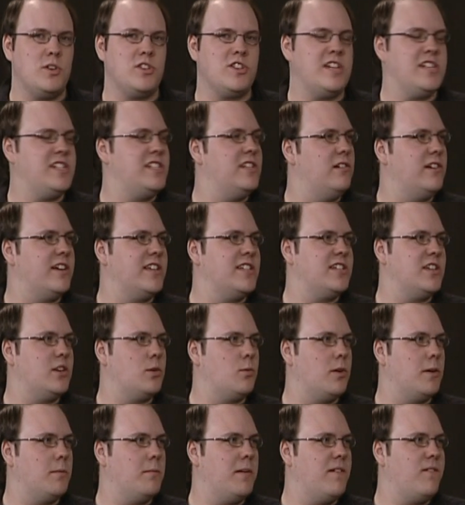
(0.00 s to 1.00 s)
which I still
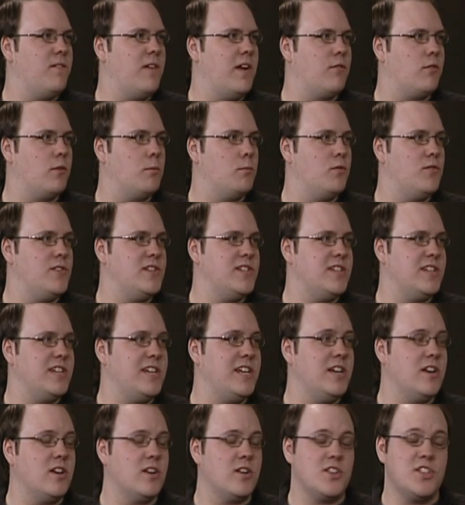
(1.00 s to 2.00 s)
consider one of my favorite movies of
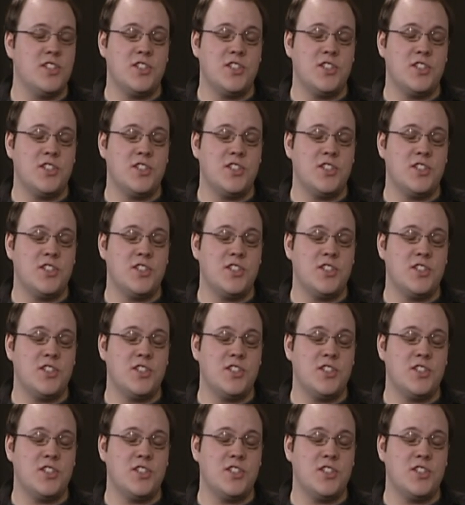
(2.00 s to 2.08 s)
the year.